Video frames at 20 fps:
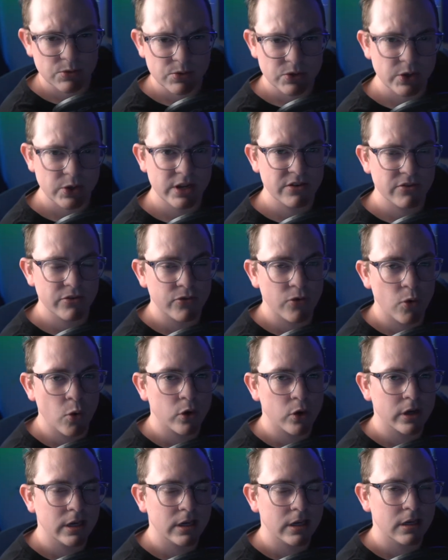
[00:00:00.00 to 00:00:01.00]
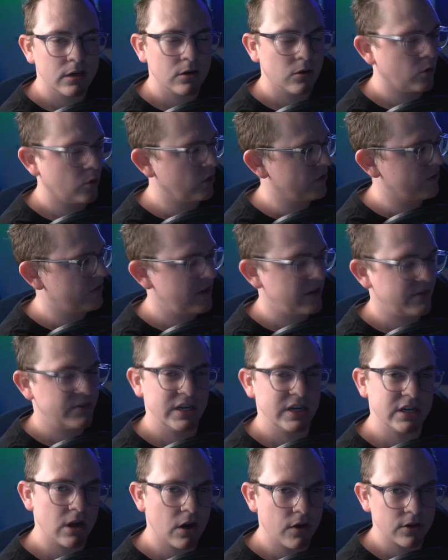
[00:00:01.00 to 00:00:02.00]
between $40 or
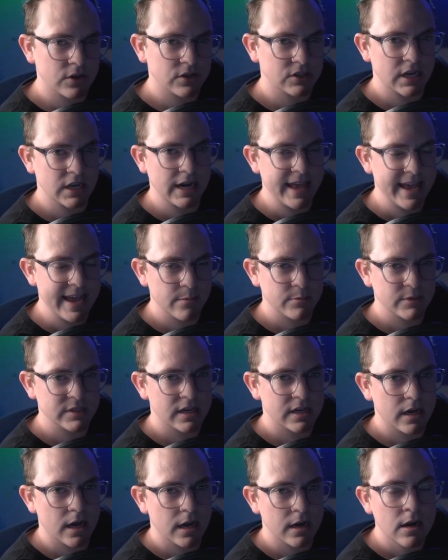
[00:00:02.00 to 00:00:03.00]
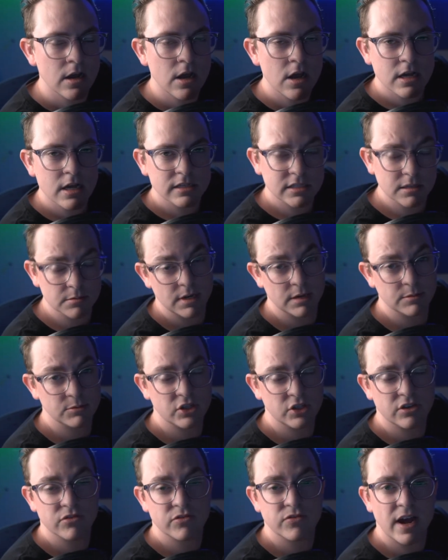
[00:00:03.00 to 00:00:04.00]
$50 on Amazon. Sometimes
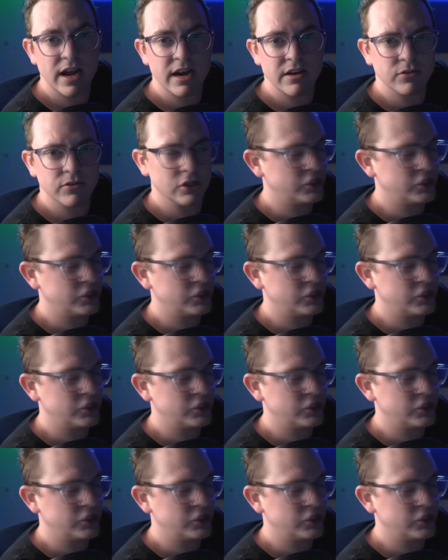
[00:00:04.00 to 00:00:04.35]
you can find it for